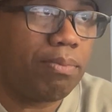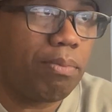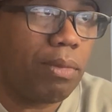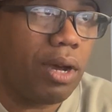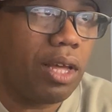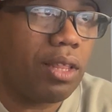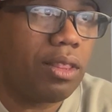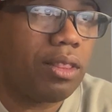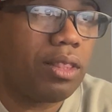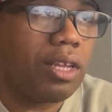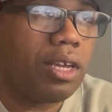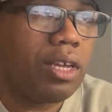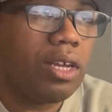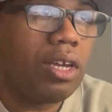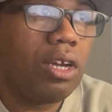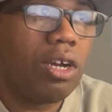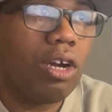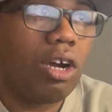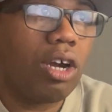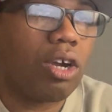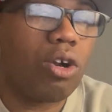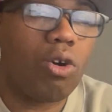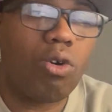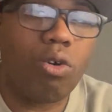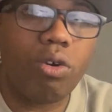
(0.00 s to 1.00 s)
month,
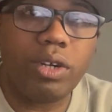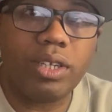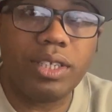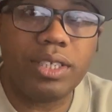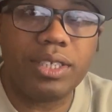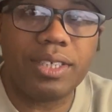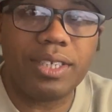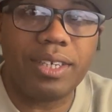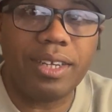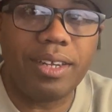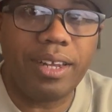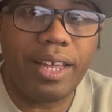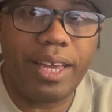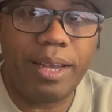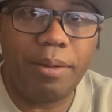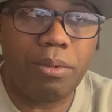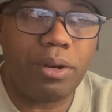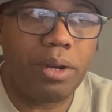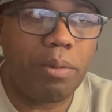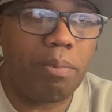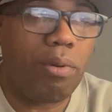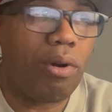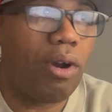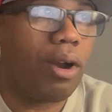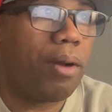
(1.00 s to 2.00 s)
according to the Labor
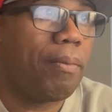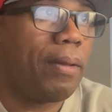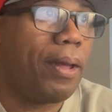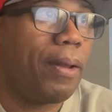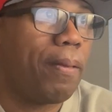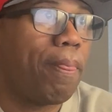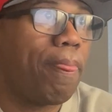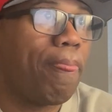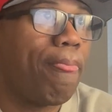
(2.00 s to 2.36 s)
Department,